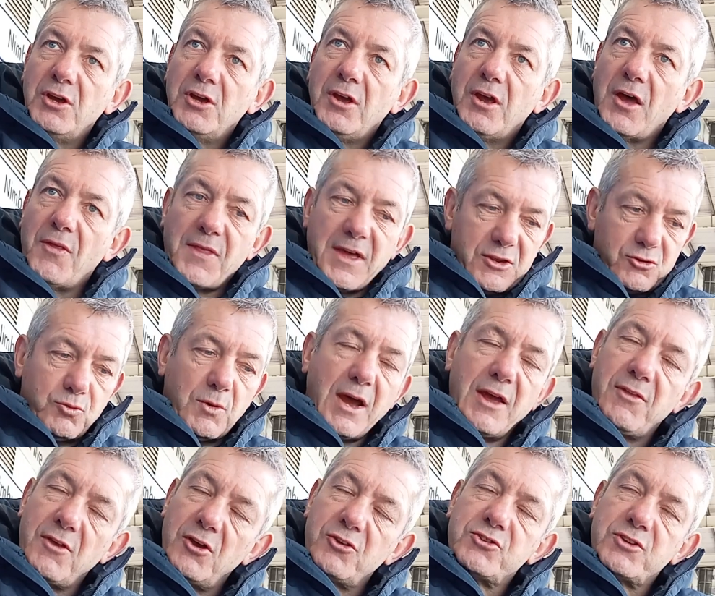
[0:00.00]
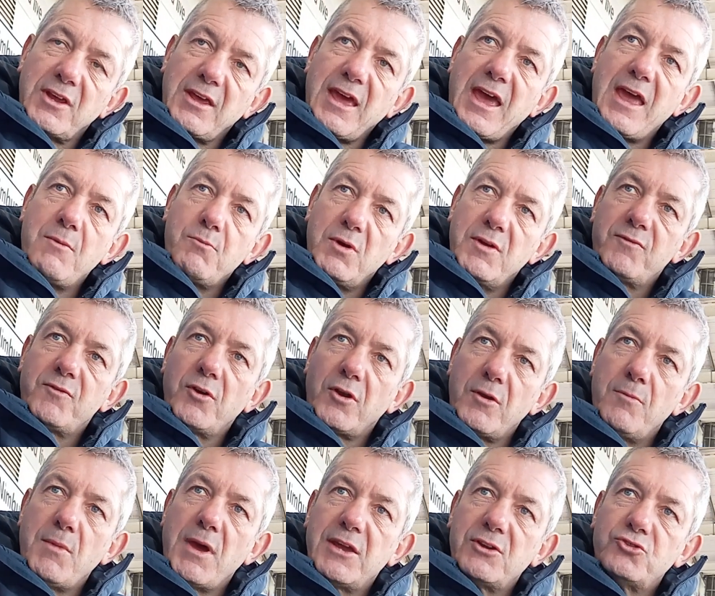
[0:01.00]
And that's why, as a game, we've got
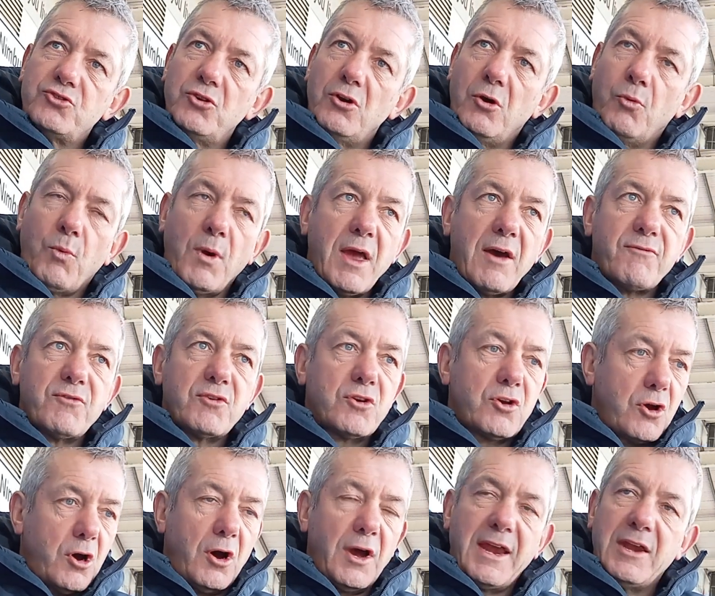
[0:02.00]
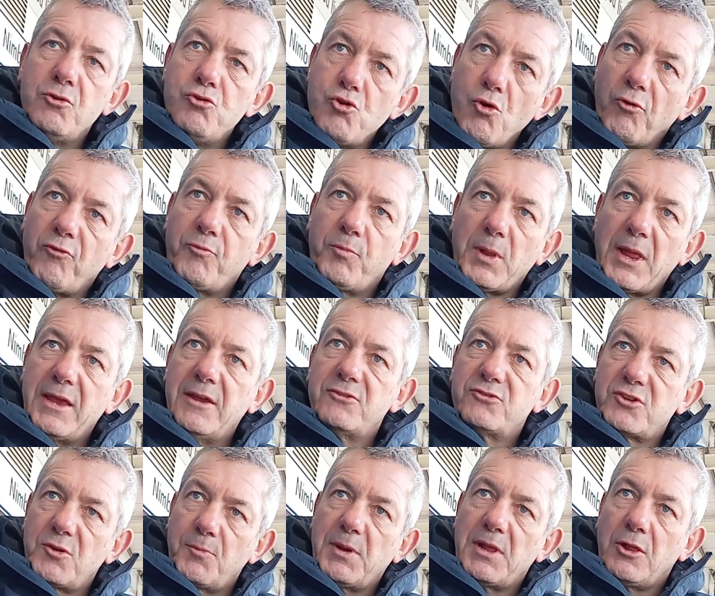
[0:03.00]
to make sure we haven't got enough
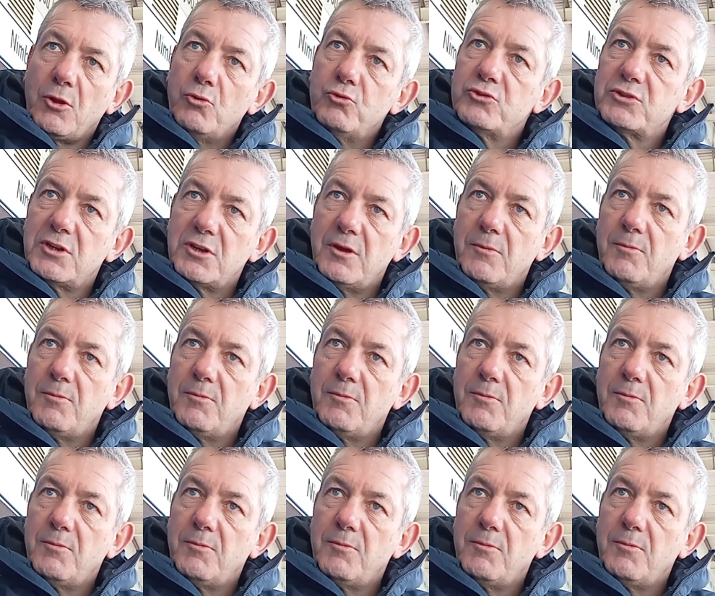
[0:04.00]
players to be losing